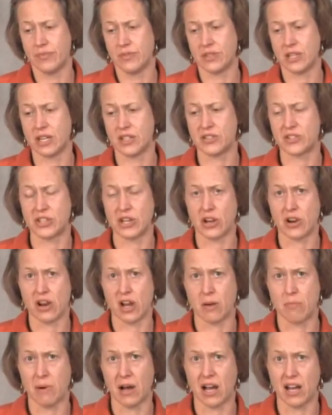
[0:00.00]
does their
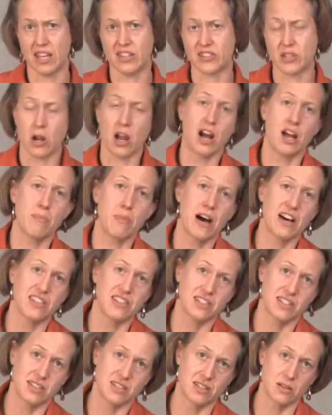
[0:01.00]
hypo- is their
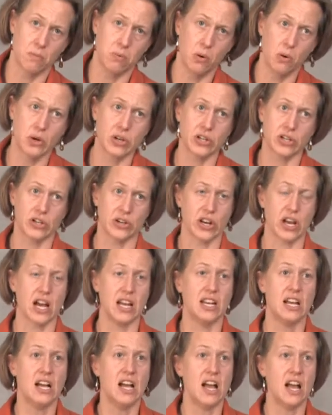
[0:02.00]
hypothesis supported or
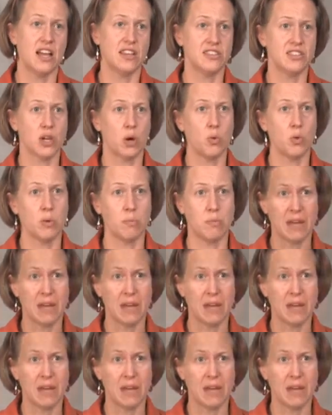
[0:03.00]
not? And so we